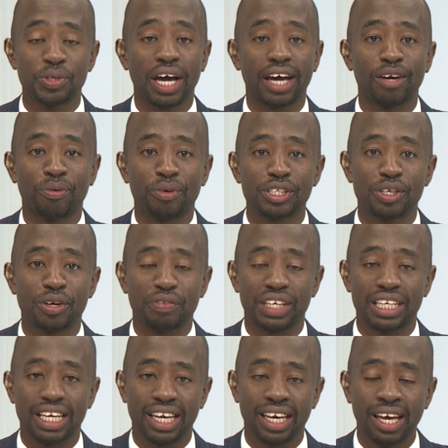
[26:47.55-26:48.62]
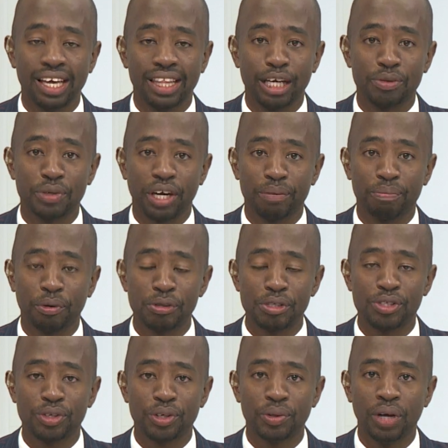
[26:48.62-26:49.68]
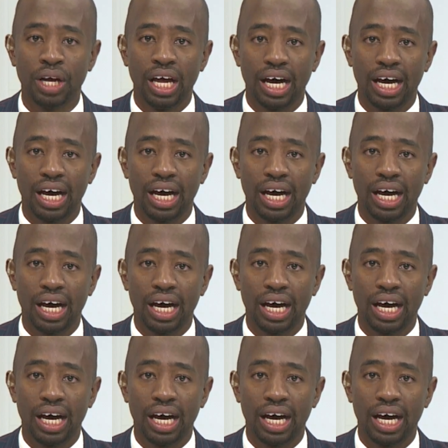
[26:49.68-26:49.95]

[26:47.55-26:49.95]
We had a question of the day that we had posed to you.